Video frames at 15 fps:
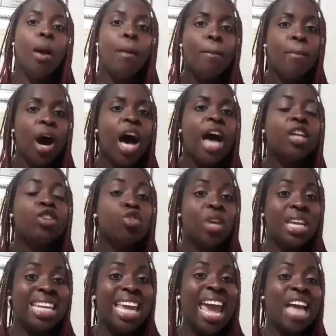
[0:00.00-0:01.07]
But you
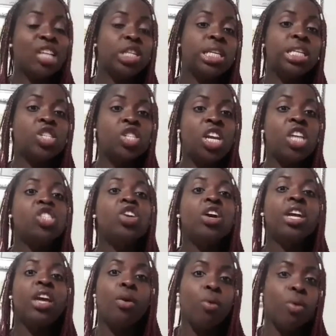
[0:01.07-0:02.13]
can actually change your
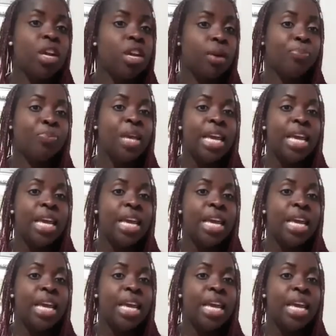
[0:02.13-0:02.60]
career.